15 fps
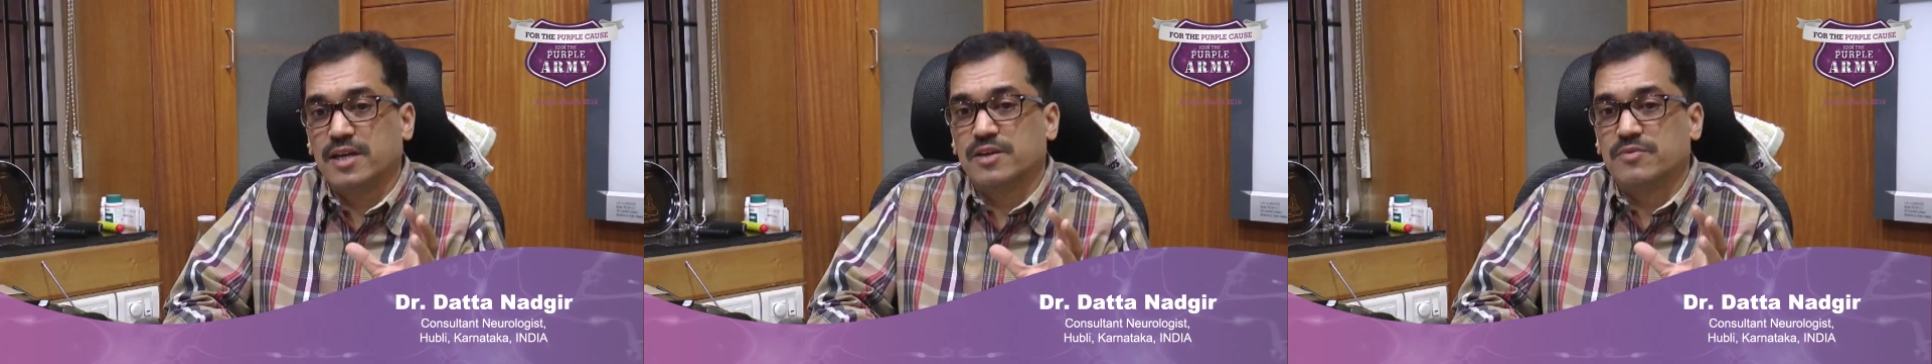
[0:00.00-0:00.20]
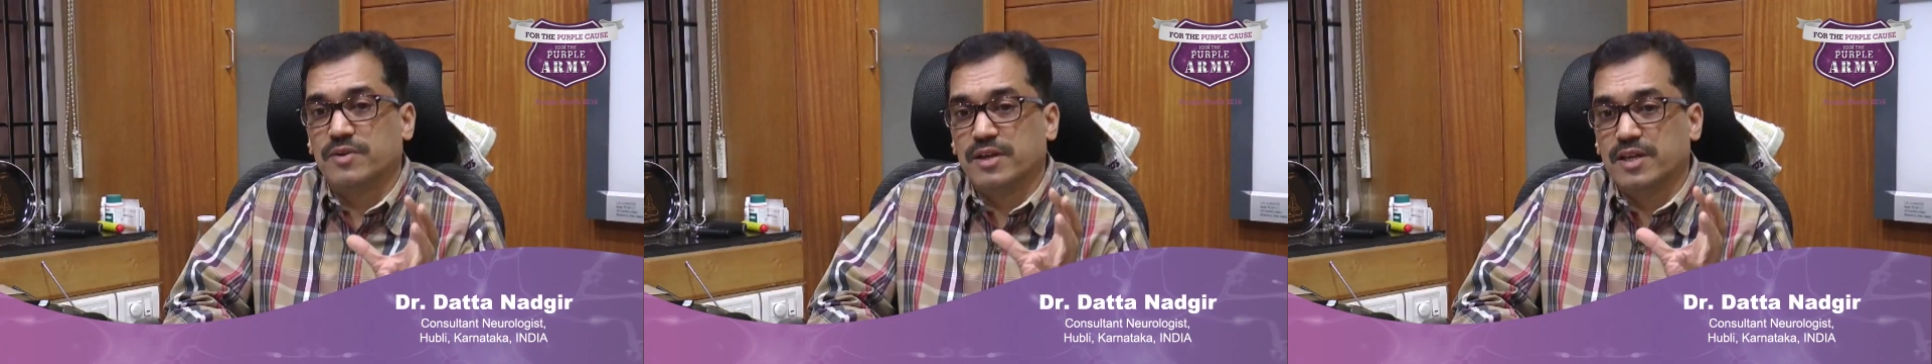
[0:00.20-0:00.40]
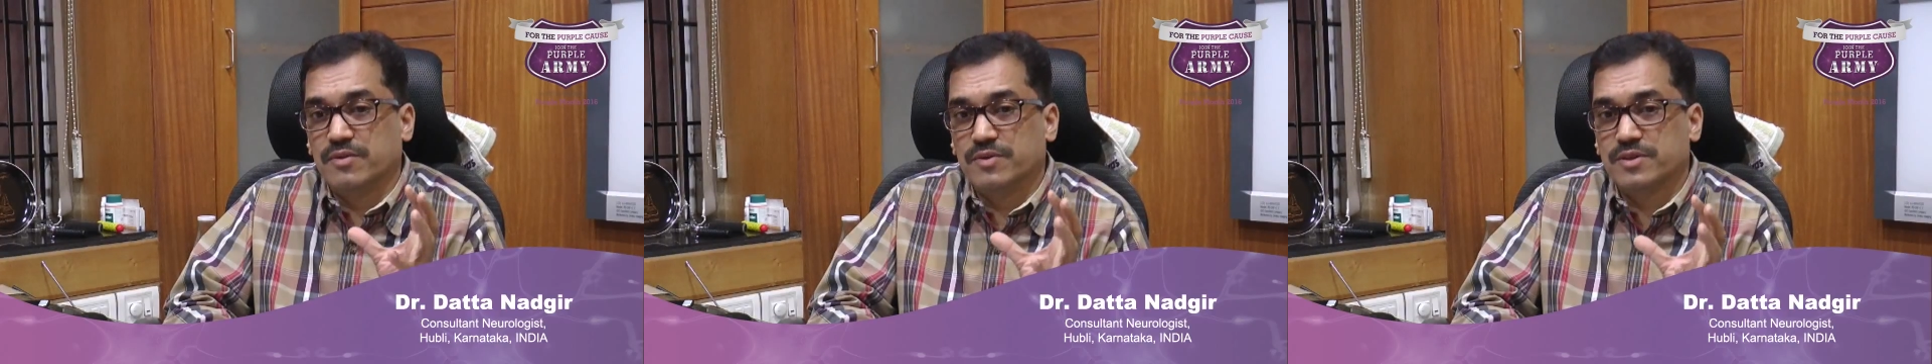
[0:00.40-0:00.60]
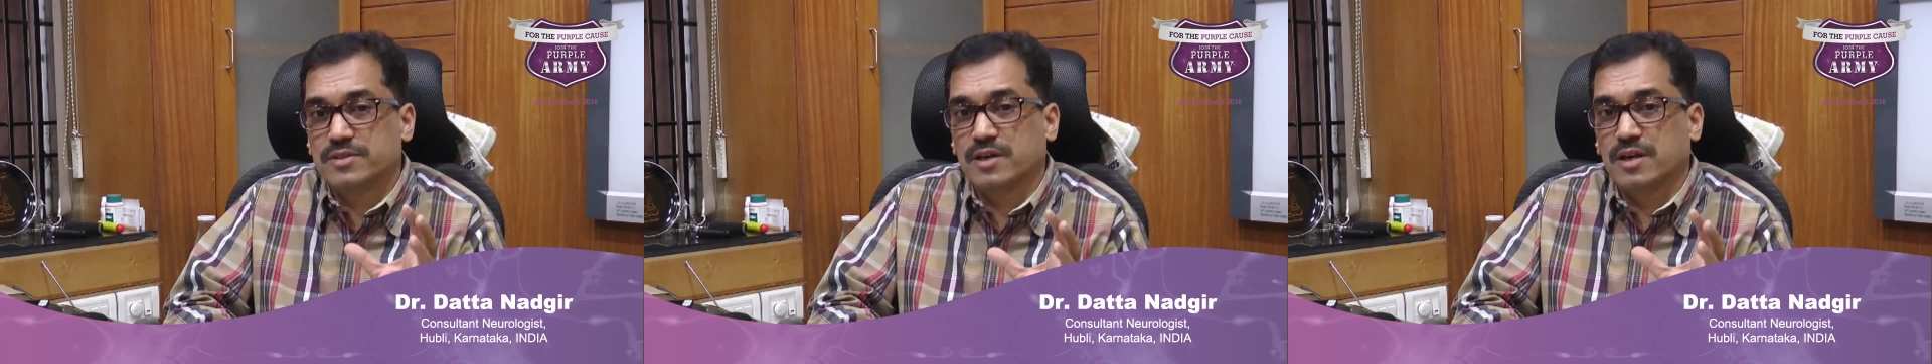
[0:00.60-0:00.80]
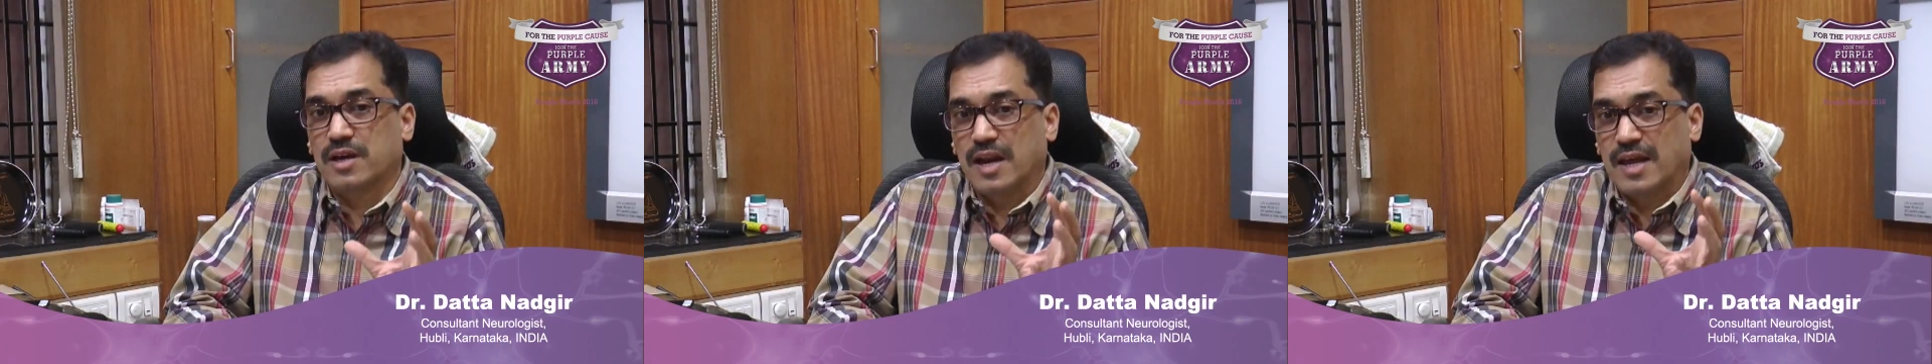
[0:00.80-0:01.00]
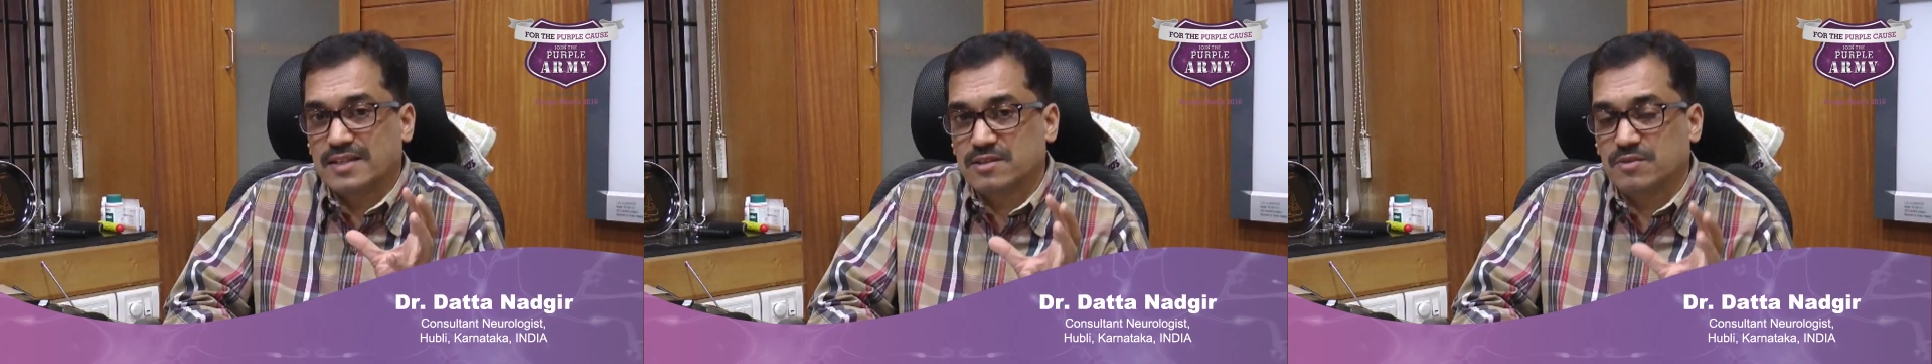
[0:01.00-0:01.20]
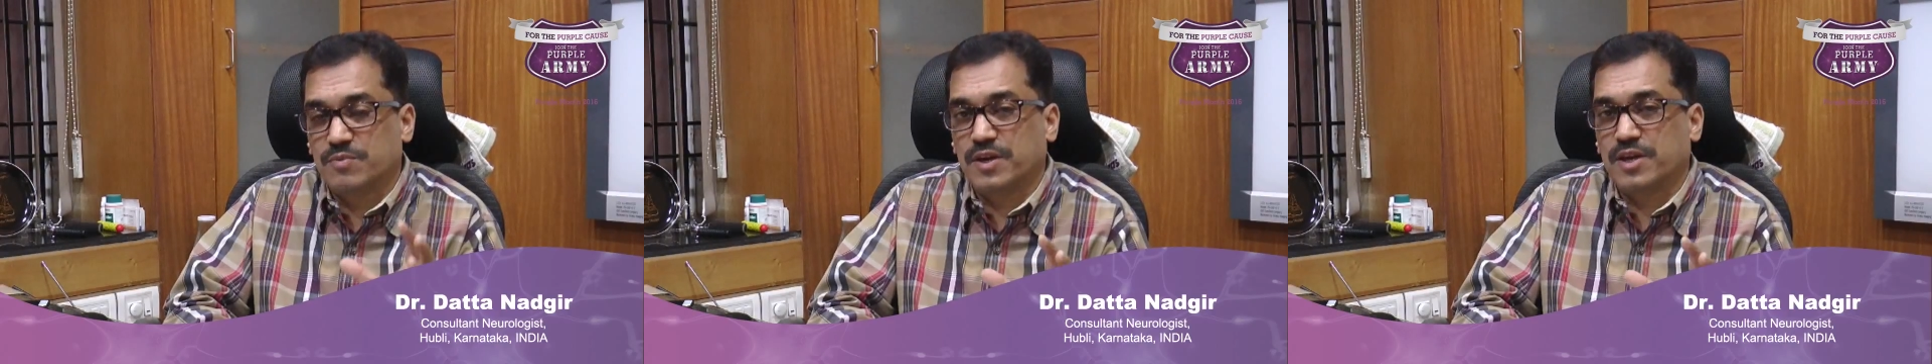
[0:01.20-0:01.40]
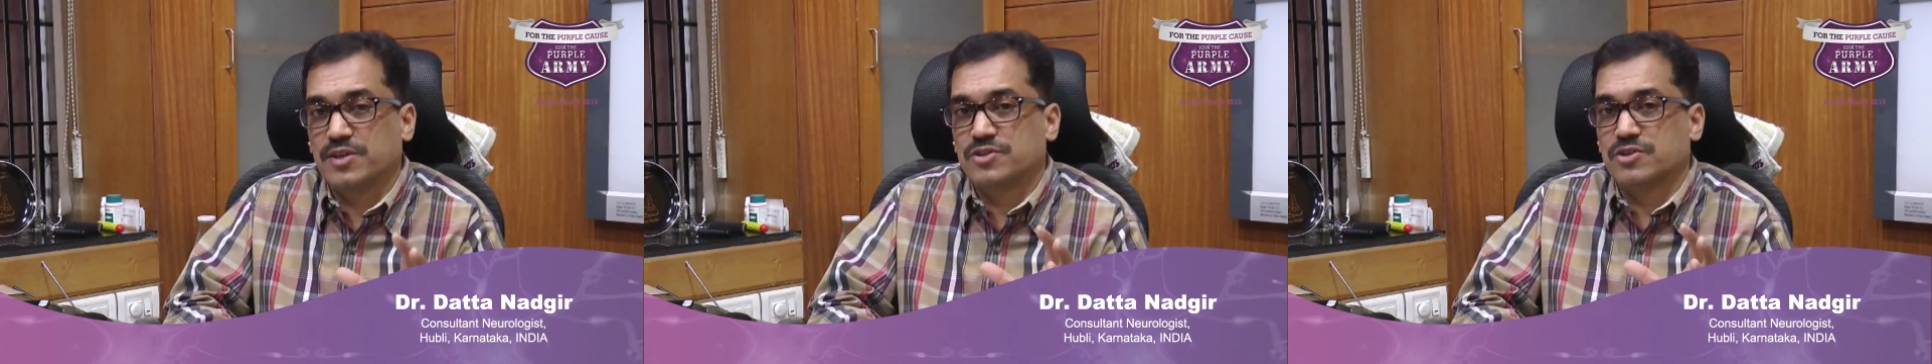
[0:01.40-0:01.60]
it will give us a
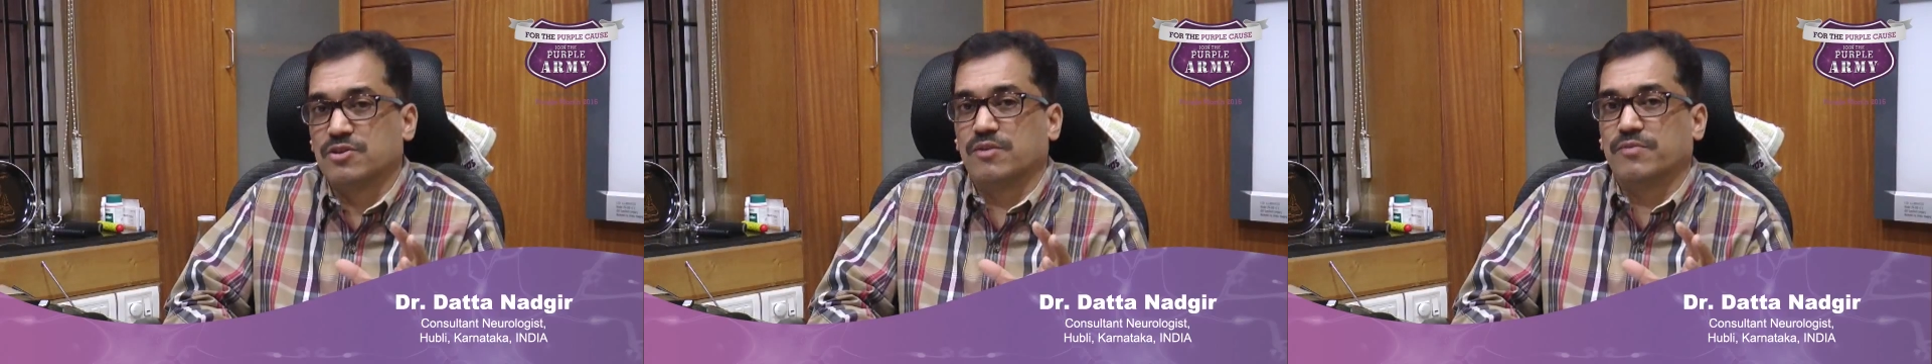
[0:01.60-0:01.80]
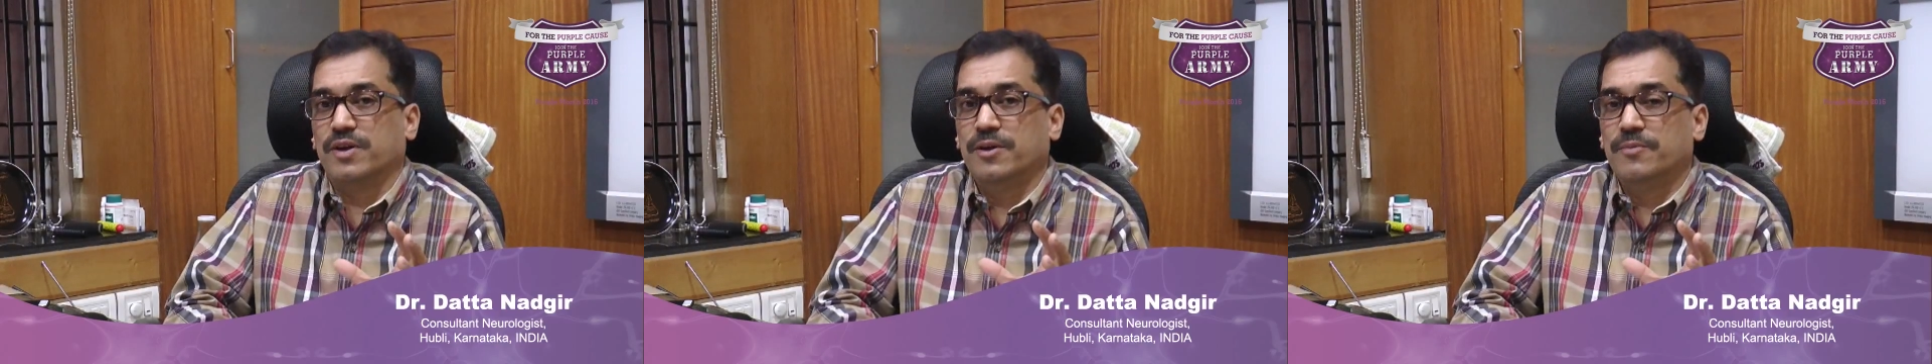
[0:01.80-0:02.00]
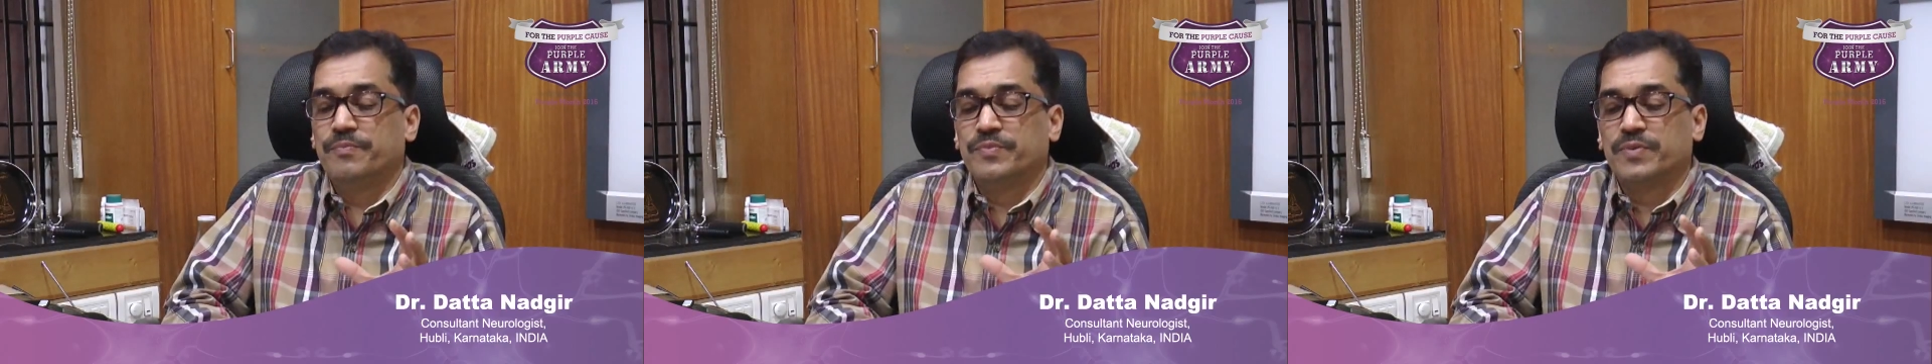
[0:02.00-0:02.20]
classification of a